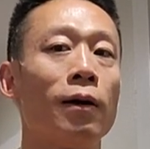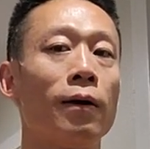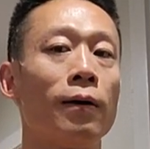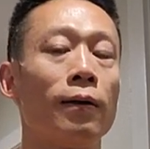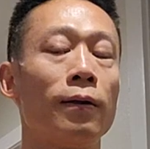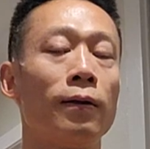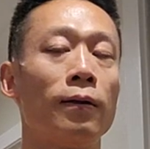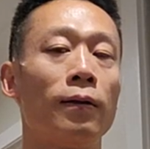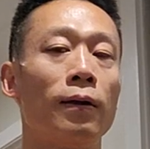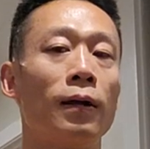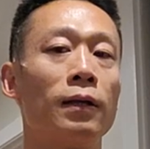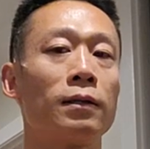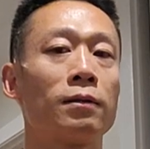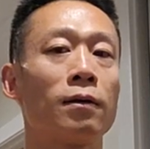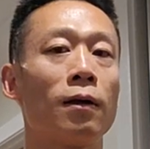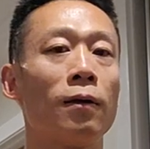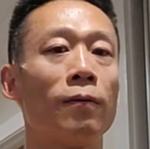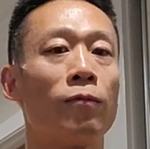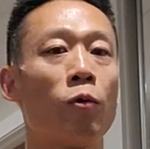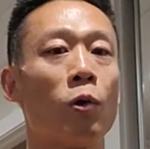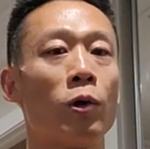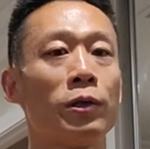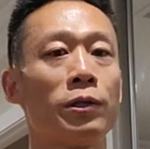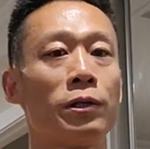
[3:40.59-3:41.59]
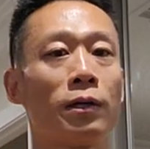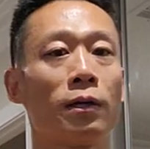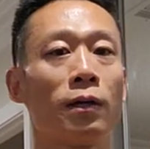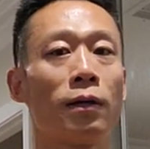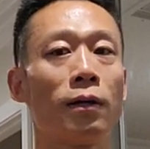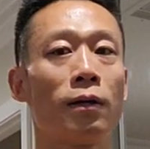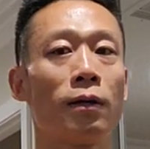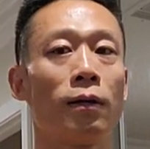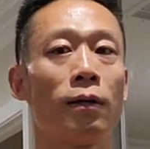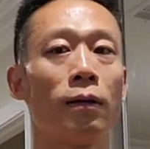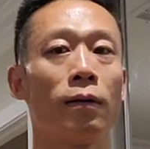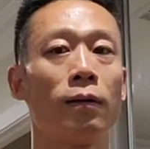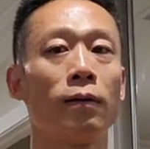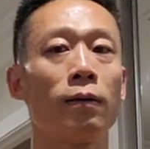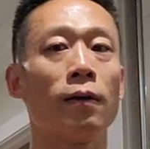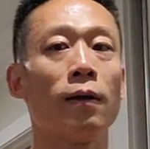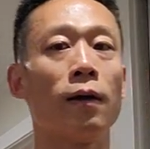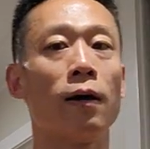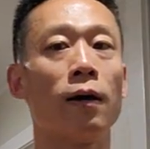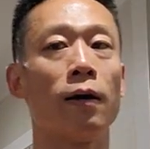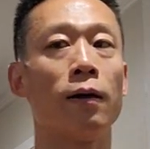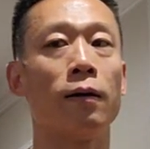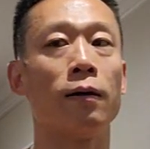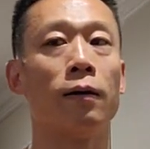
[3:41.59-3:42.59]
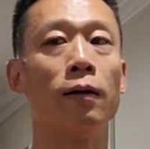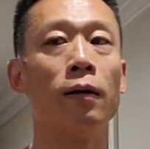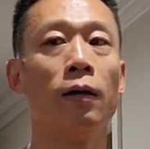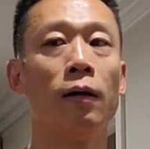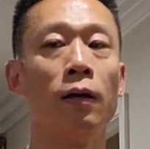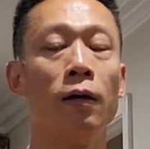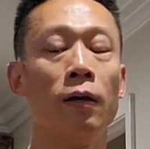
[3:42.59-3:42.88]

And it's unfortunate that